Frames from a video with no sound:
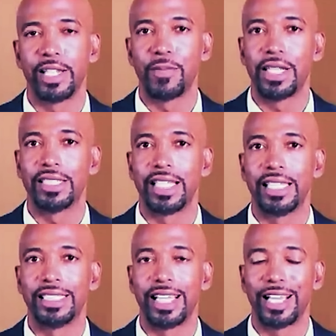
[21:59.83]
And me and
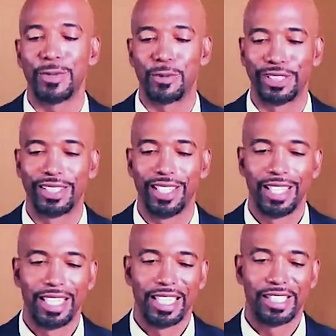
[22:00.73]
Tayshaun was
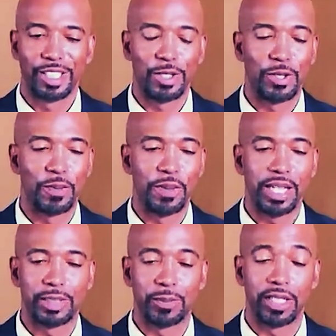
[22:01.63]
sitting on the
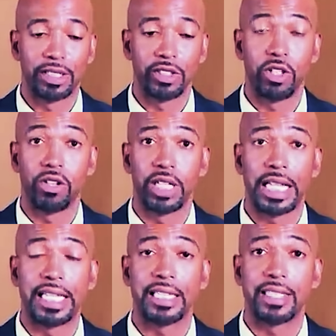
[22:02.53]
bench because, you know,
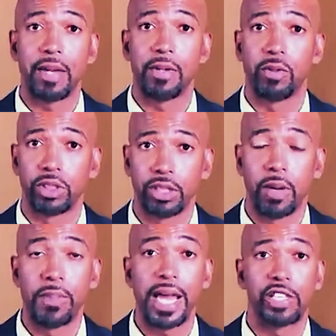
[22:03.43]
at that time he was
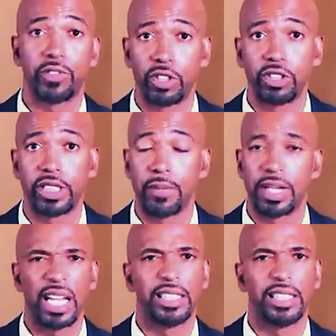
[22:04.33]
a pass first type of guy.